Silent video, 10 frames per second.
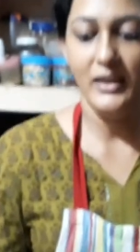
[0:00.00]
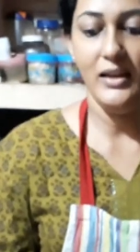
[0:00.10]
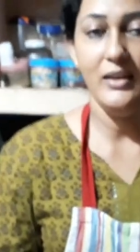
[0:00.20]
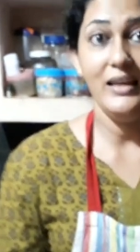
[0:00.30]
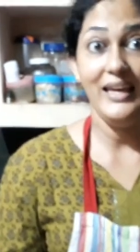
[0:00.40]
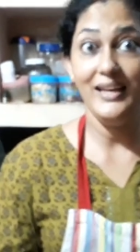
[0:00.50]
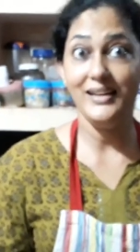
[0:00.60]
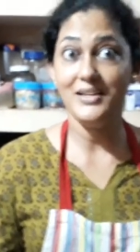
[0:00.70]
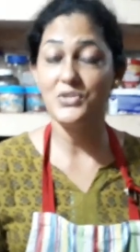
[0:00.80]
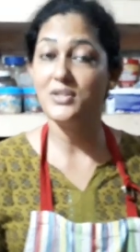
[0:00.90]
In
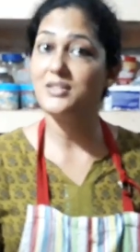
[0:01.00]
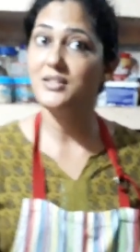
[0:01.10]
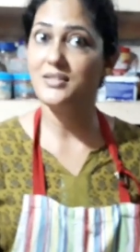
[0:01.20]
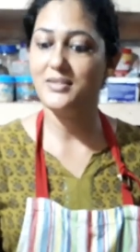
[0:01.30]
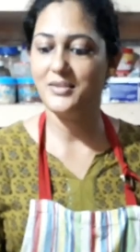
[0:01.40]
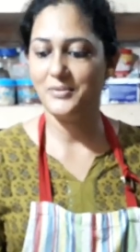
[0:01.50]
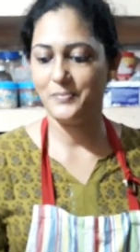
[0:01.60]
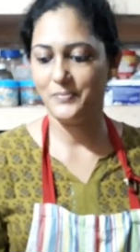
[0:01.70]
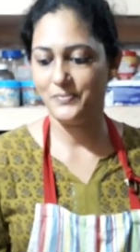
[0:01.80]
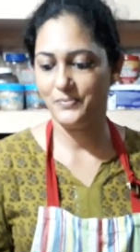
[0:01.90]
English
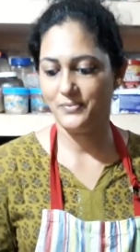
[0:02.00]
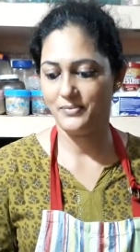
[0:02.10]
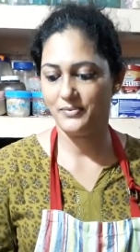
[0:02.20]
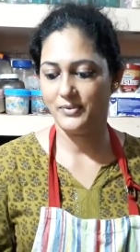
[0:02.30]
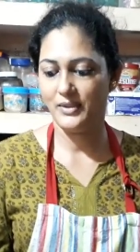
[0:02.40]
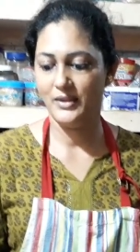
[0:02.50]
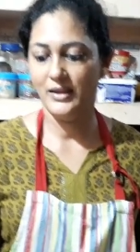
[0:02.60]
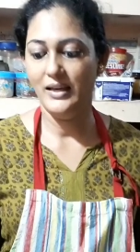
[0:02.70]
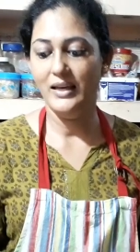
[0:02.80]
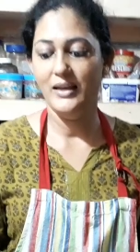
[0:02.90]

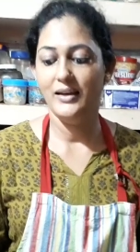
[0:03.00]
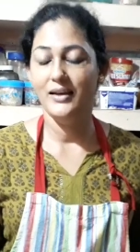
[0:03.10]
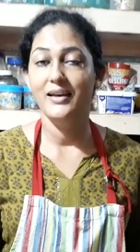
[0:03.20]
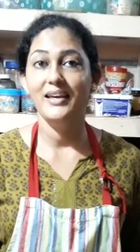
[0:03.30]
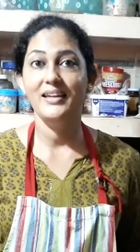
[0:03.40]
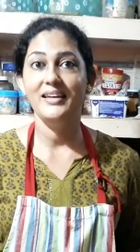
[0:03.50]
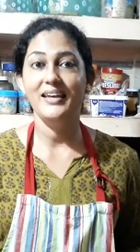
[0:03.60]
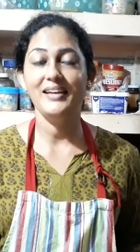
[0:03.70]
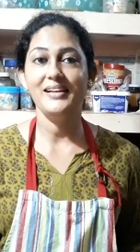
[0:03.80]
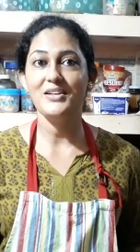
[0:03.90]

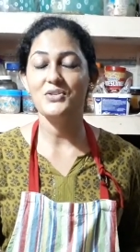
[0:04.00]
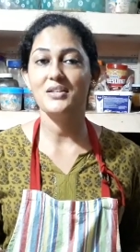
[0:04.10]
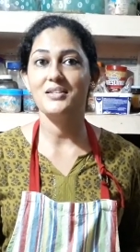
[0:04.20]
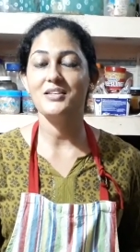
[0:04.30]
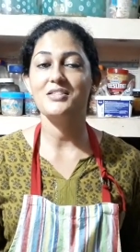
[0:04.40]
it